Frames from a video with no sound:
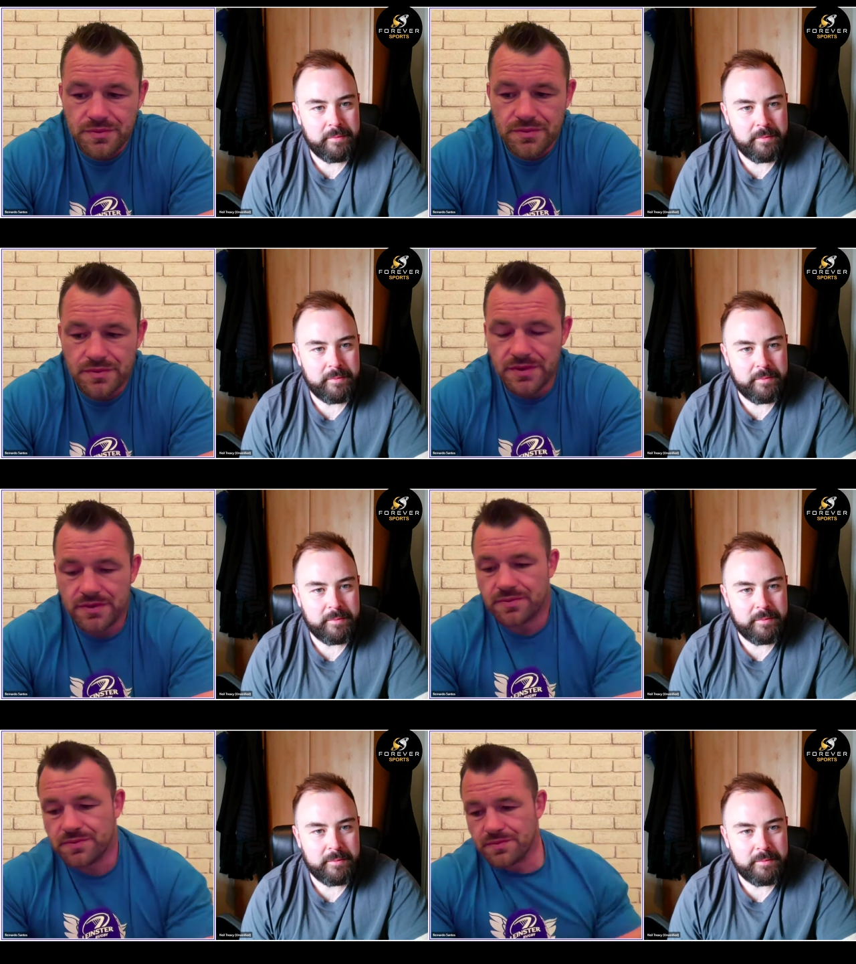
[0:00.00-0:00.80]

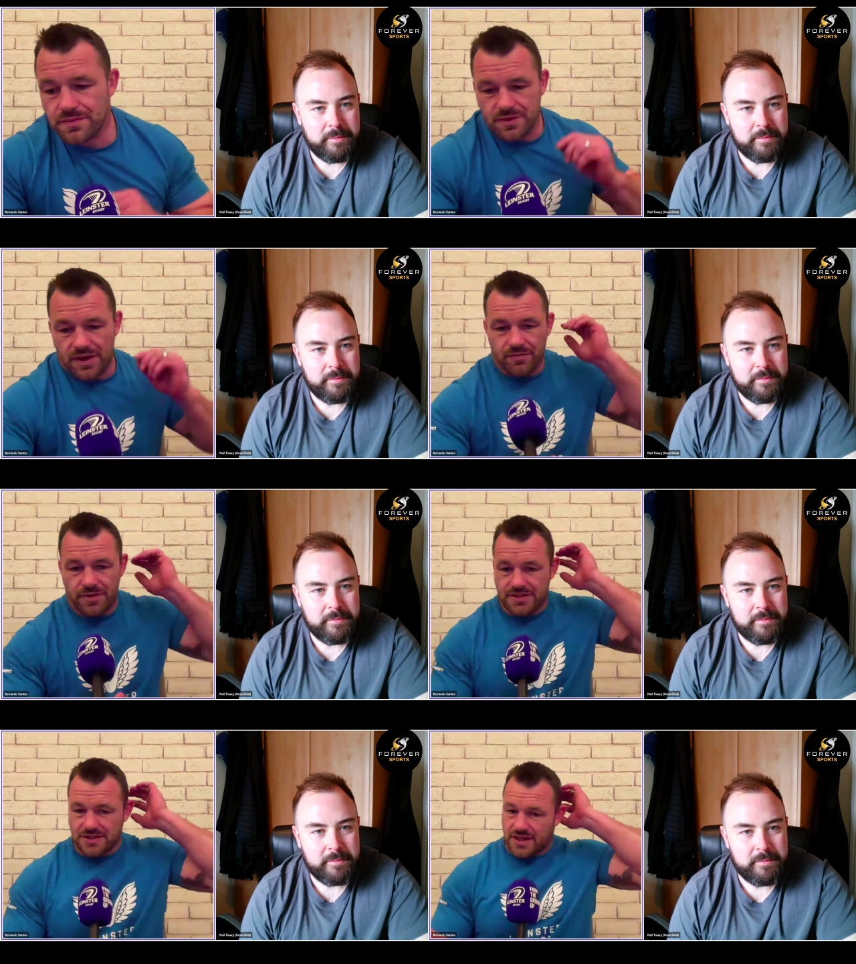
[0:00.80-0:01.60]
Speaker 1: We've we haven't been
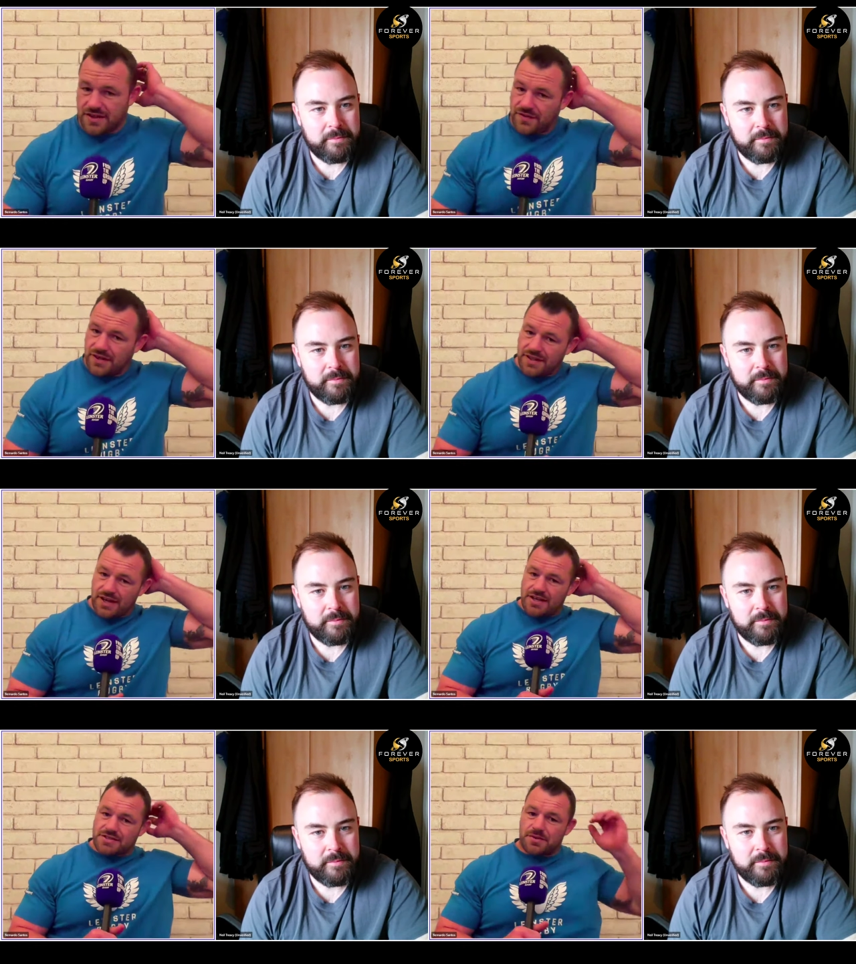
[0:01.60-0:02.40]
successful in the
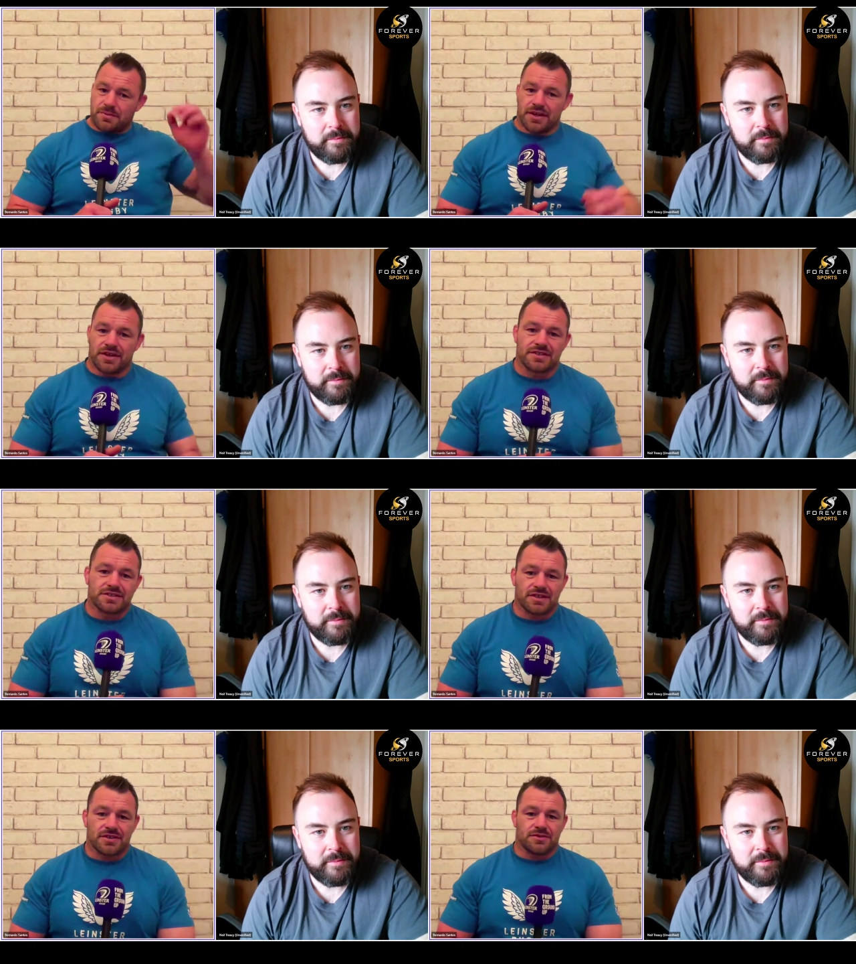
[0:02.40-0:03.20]
last couple of years,
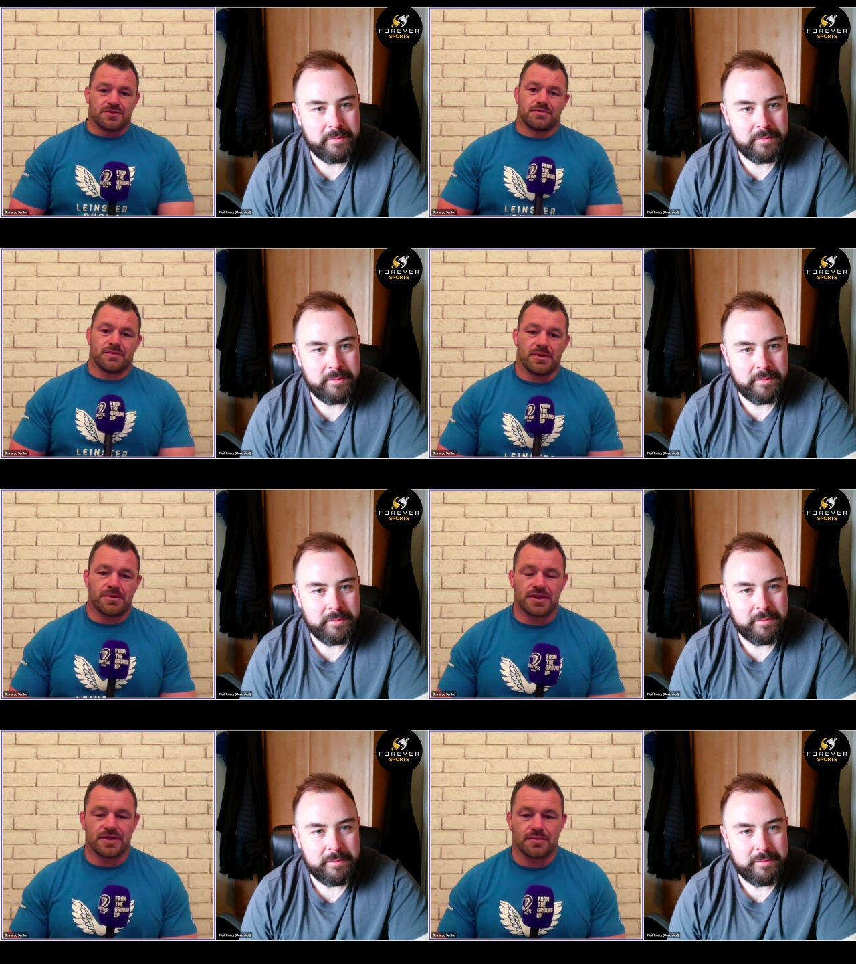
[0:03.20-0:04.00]
so
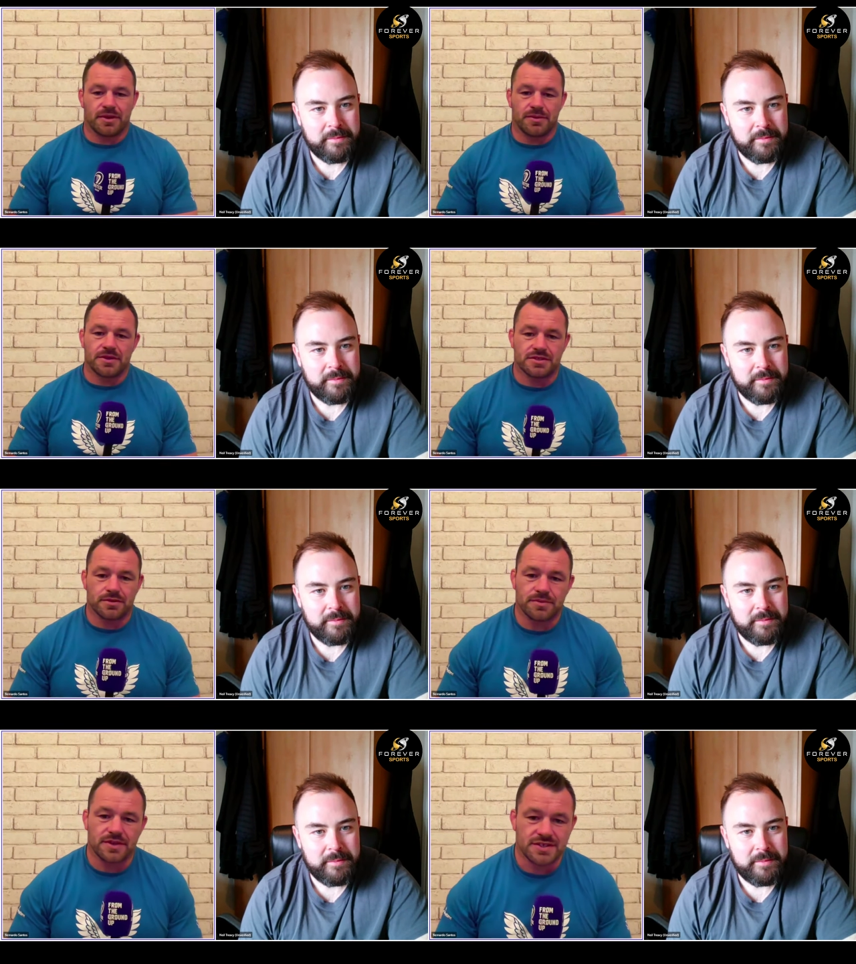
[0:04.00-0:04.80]
maybe maybe it's
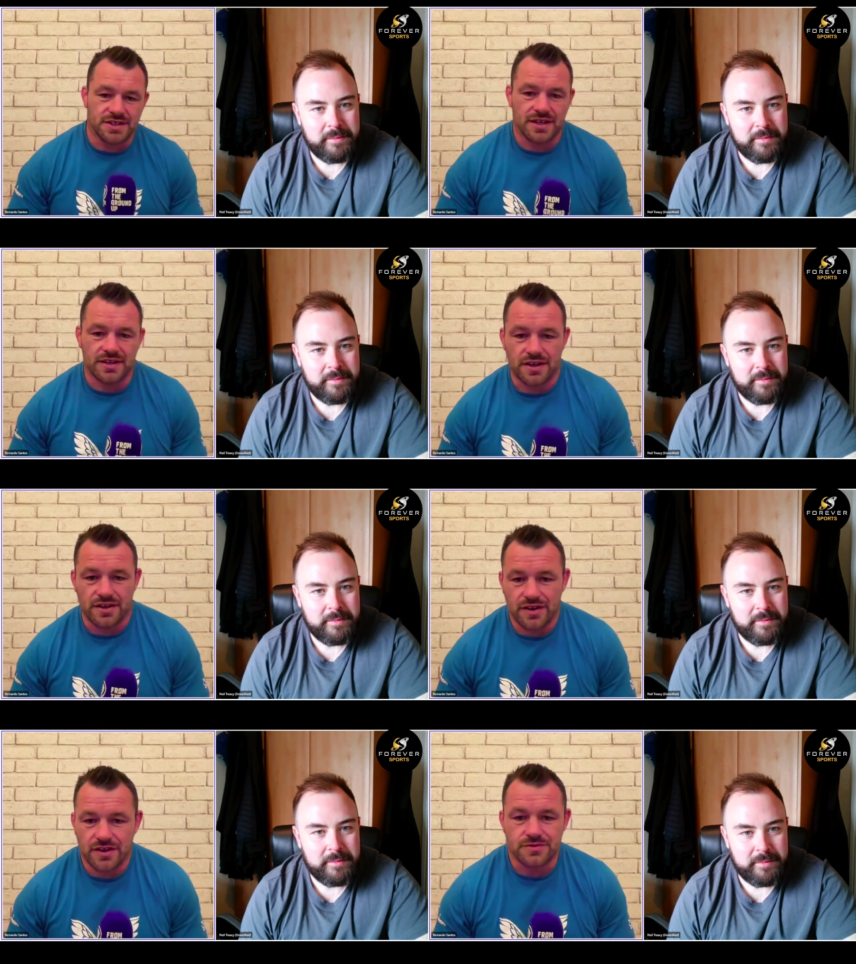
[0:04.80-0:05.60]
something that's needed. I don't
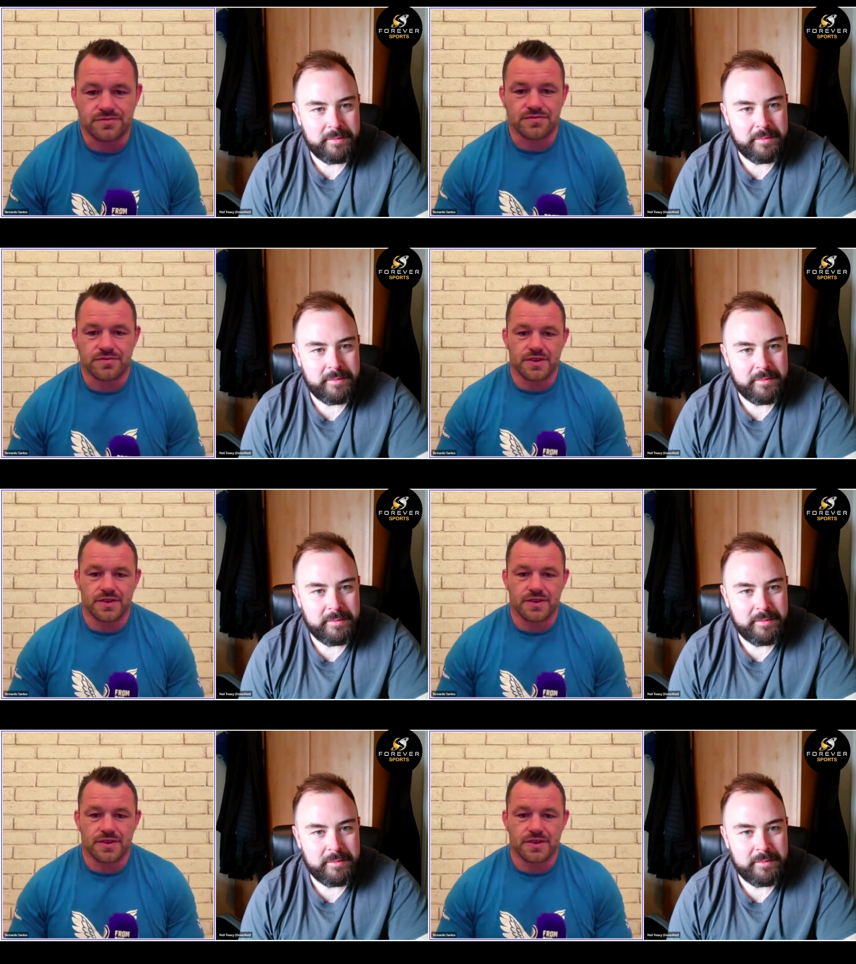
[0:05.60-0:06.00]
know.